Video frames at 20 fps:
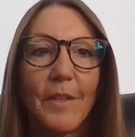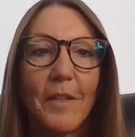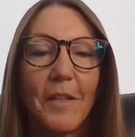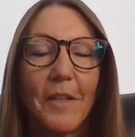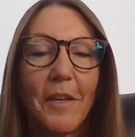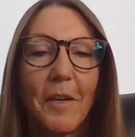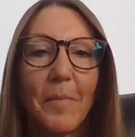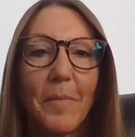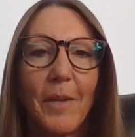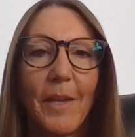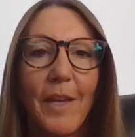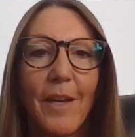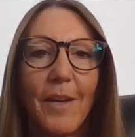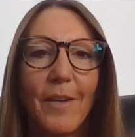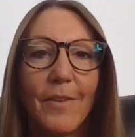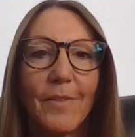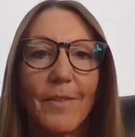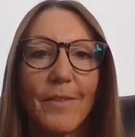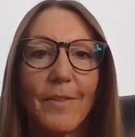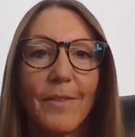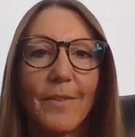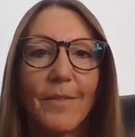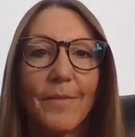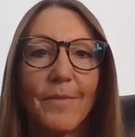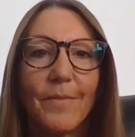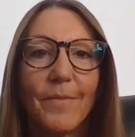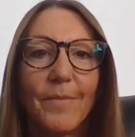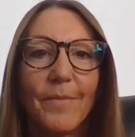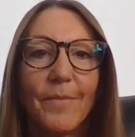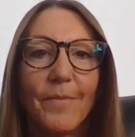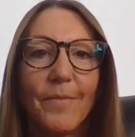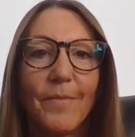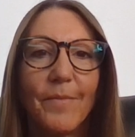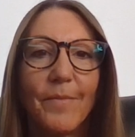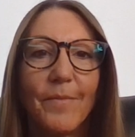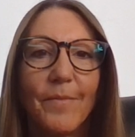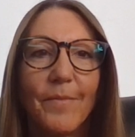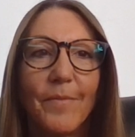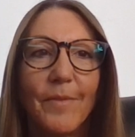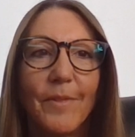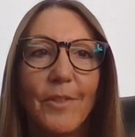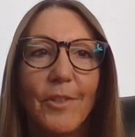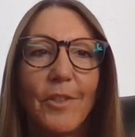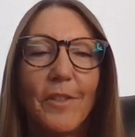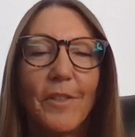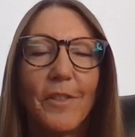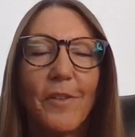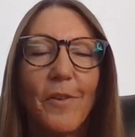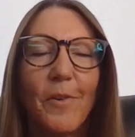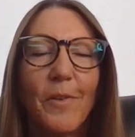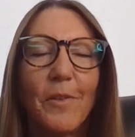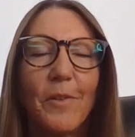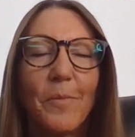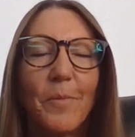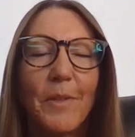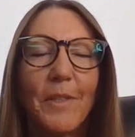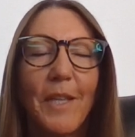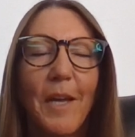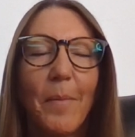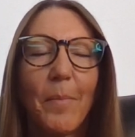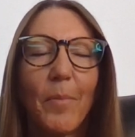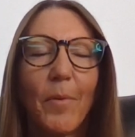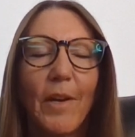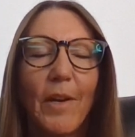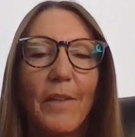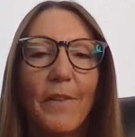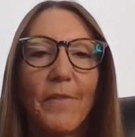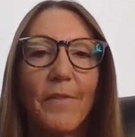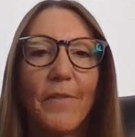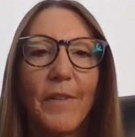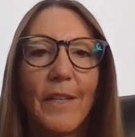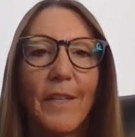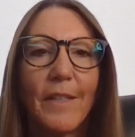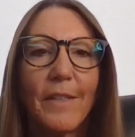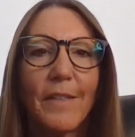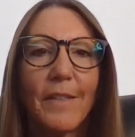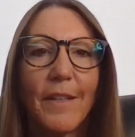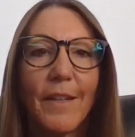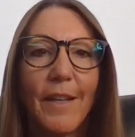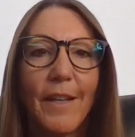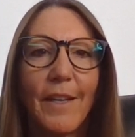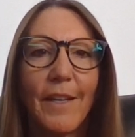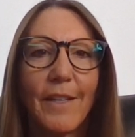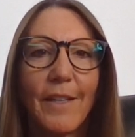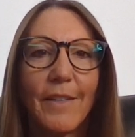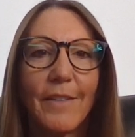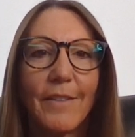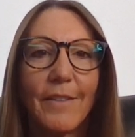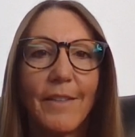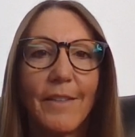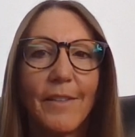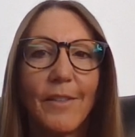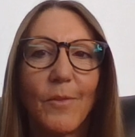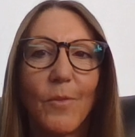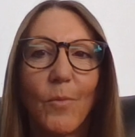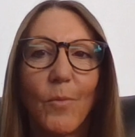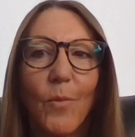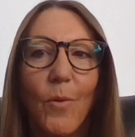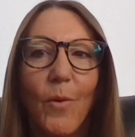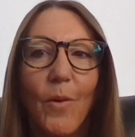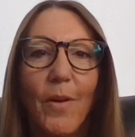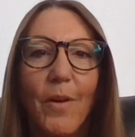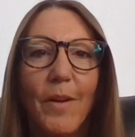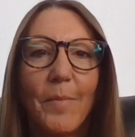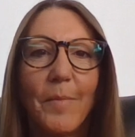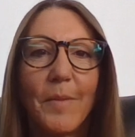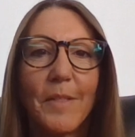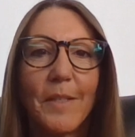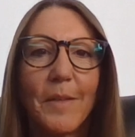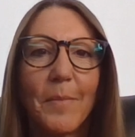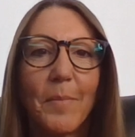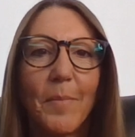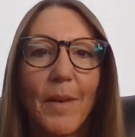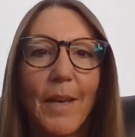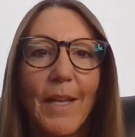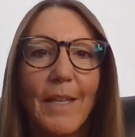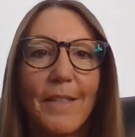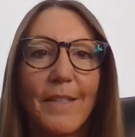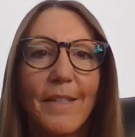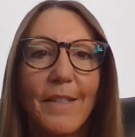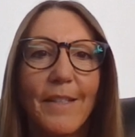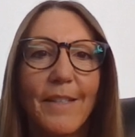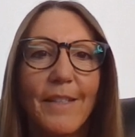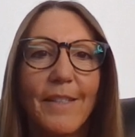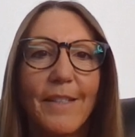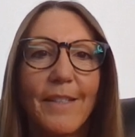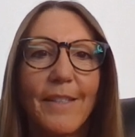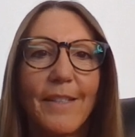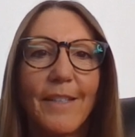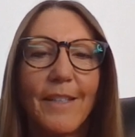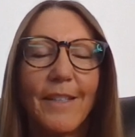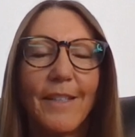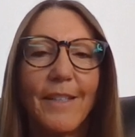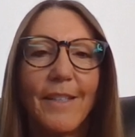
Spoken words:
and coming out. And just notice what that breath feels like. Is it warm? Is it pleasant?